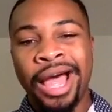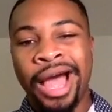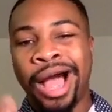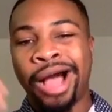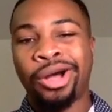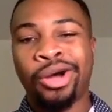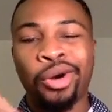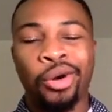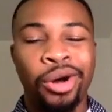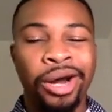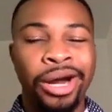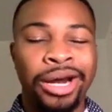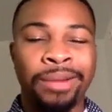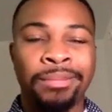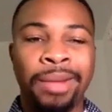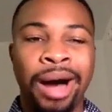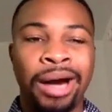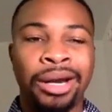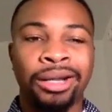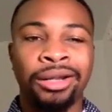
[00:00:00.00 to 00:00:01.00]
I'll go ahead and
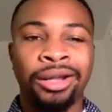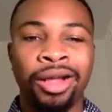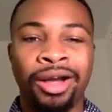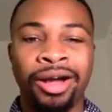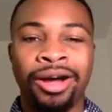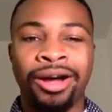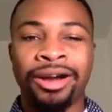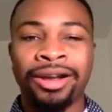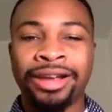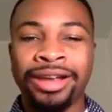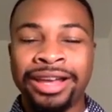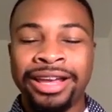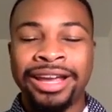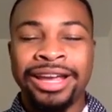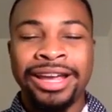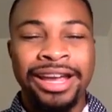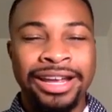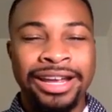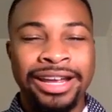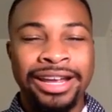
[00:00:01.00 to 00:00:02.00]
monologue
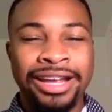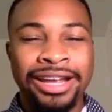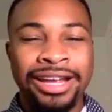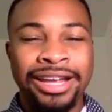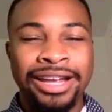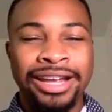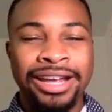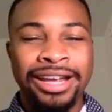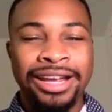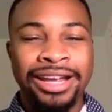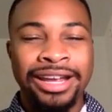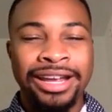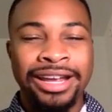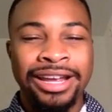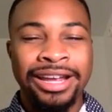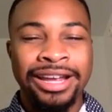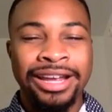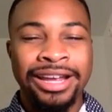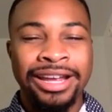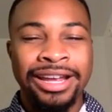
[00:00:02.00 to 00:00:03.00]
and just talk
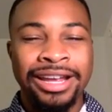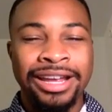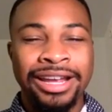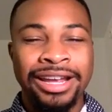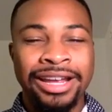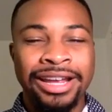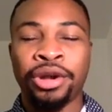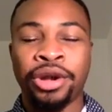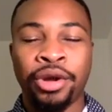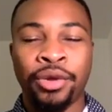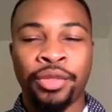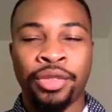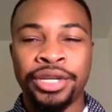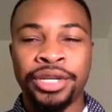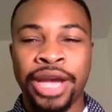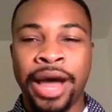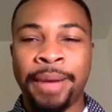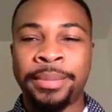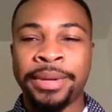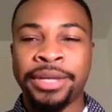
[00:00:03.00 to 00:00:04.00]
about whatever the
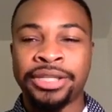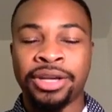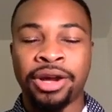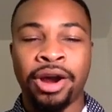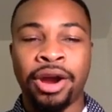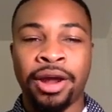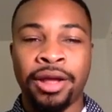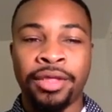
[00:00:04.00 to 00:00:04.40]
topics are,